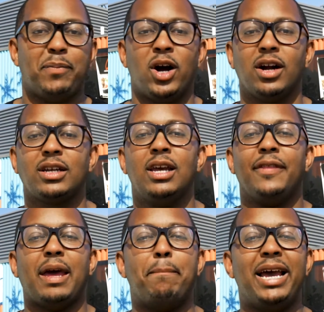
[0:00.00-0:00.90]
park
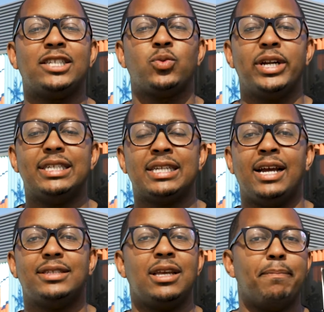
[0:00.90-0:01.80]
that best
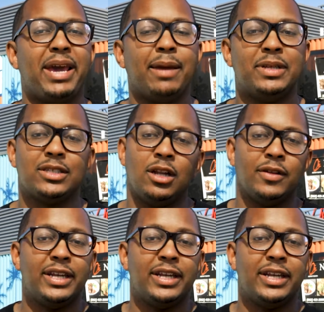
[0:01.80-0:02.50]
redesigns the embankments along the